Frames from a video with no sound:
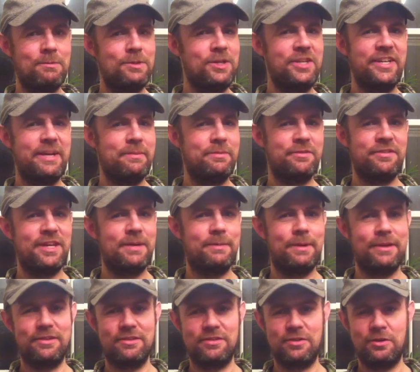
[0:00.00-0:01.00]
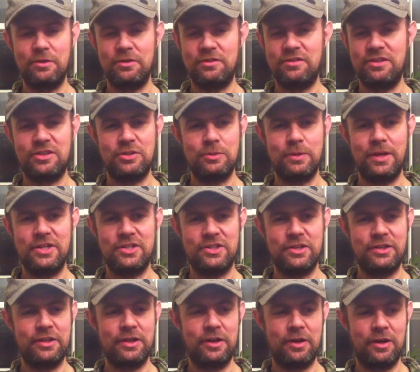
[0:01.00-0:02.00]
I'm really upset about this whole
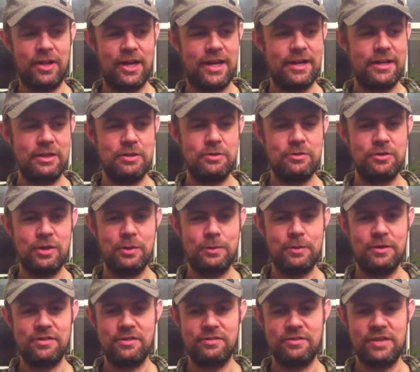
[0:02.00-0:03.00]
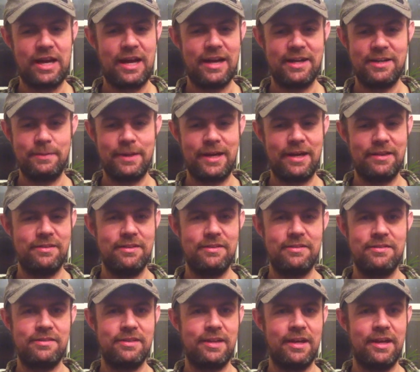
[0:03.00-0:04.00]
situation. A lot of YouTubers have talked about
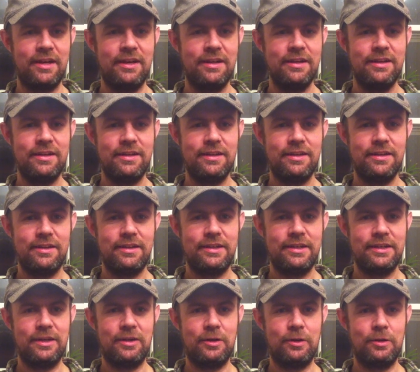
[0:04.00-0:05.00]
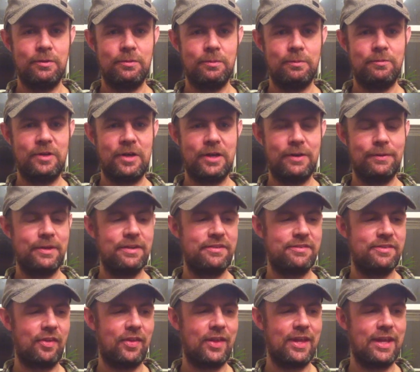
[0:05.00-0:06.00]
this, very
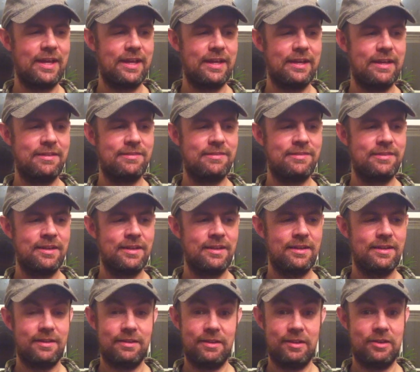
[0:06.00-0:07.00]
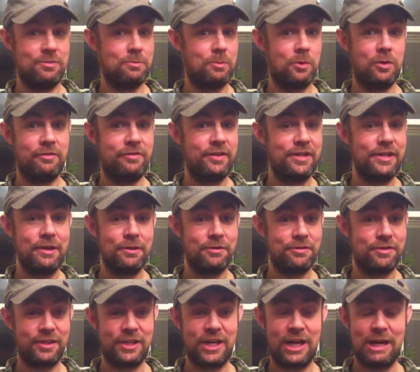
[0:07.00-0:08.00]
recently, and there's more
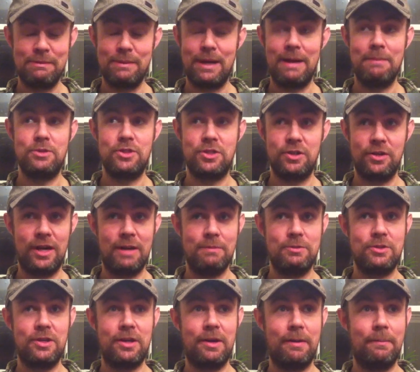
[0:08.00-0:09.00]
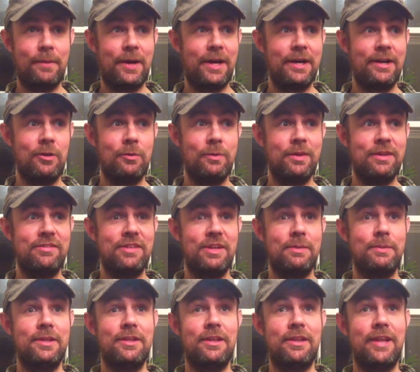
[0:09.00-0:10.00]
videos to come, I'm sure. I'm by no means
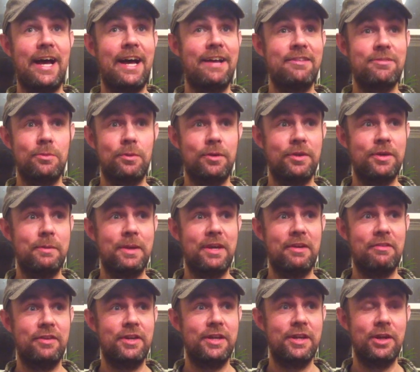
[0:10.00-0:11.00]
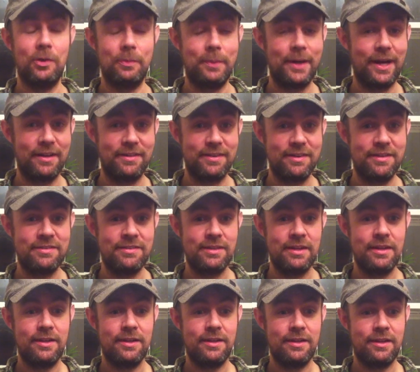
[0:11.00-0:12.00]
going to be the last one to make a video about
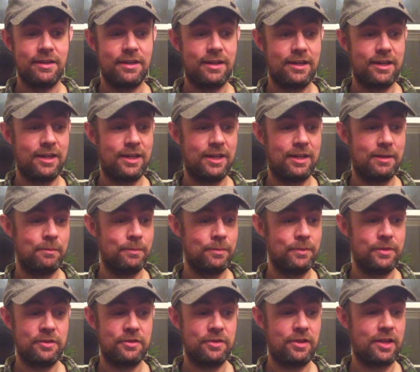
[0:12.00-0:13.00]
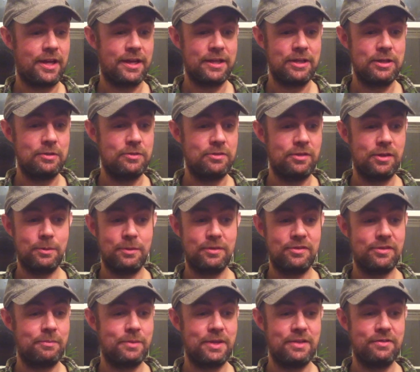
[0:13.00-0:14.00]
this. There's a lot of
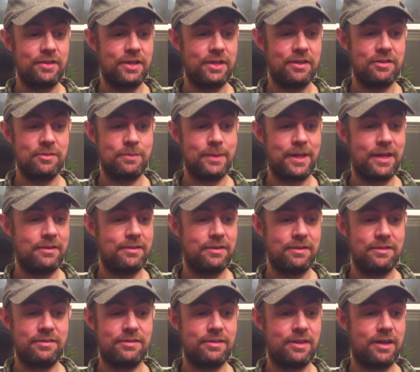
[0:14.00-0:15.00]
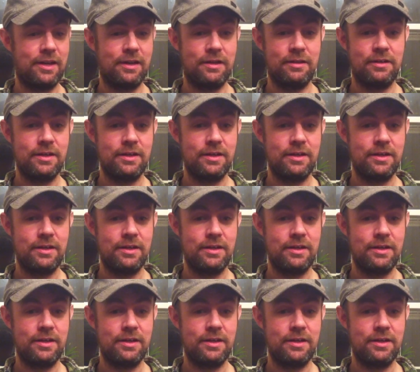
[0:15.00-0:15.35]
YouTubers that made videos about this.